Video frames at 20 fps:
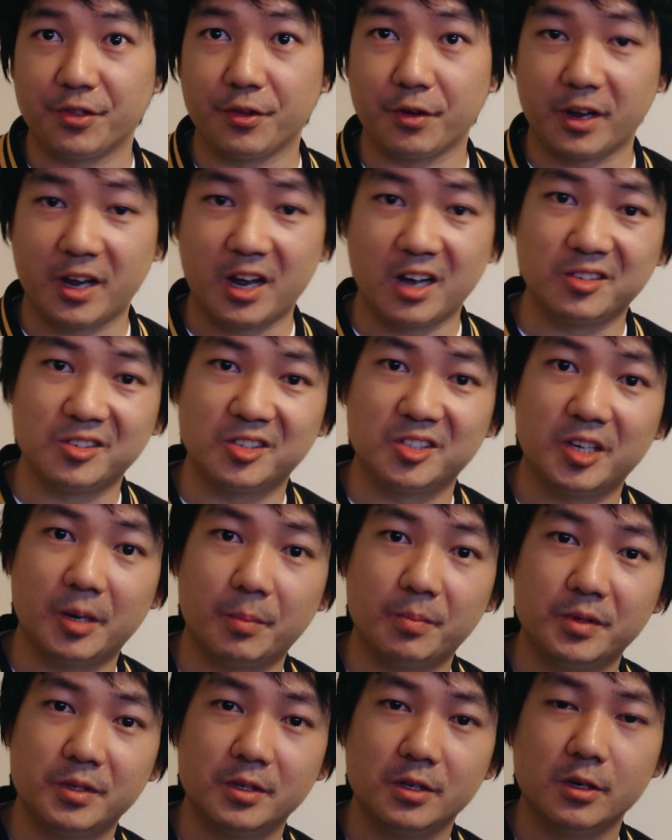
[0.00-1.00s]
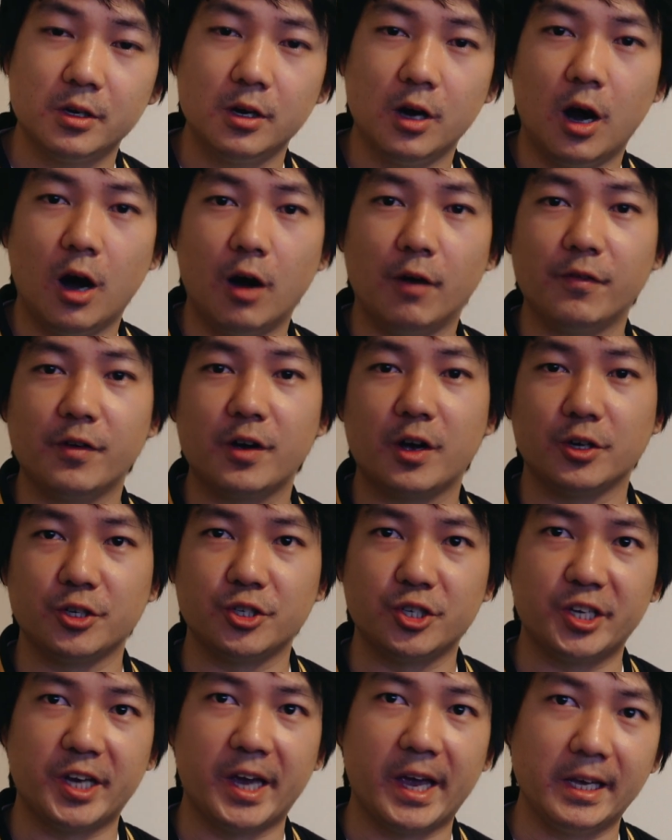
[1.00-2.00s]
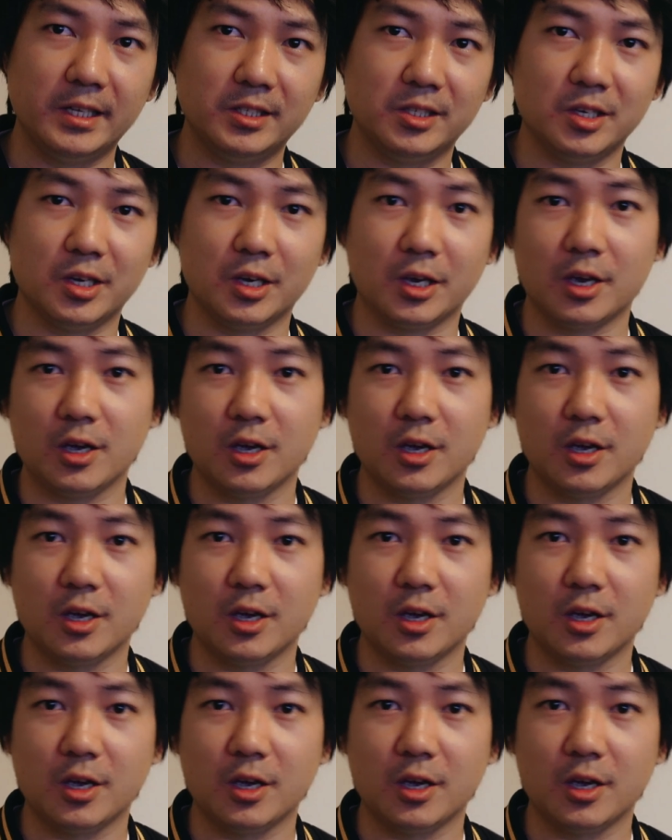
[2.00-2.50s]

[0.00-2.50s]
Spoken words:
the concept of conjugating